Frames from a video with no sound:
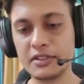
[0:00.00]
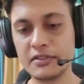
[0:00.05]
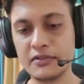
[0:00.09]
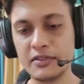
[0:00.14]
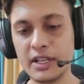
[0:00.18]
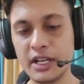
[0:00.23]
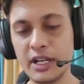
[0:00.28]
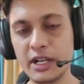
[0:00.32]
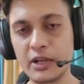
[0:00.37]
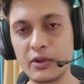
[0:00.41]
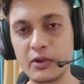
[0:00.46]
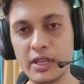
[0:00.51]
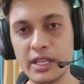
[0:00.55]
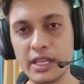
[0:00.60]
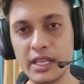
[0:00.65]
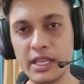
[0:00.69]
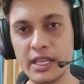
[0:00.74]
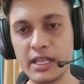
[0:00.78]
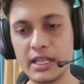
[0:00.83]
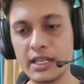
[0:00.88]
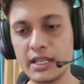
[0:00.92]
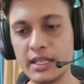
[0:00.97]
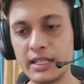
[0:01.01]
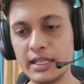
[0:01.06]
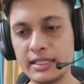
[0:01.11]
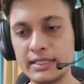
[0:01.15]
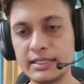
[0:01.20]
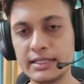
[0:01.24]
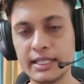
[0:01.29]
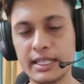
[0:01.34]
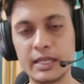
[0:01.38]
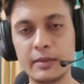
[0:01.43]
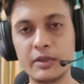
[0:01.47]
which we are doing here
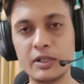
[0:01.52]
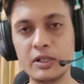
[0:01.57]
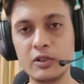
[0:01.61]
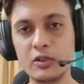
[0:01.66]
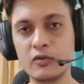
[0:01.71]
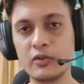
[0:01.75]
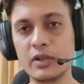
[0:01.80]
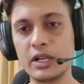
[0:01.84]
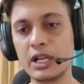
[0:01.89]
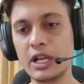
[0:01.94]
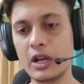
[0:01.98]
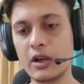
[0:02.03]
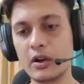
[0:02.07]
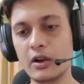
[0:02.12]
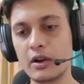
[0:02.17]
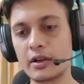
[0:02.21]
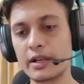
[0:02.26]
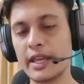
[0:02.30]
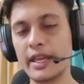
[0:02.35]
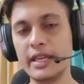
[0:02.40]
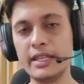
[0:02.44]
is able to work or not.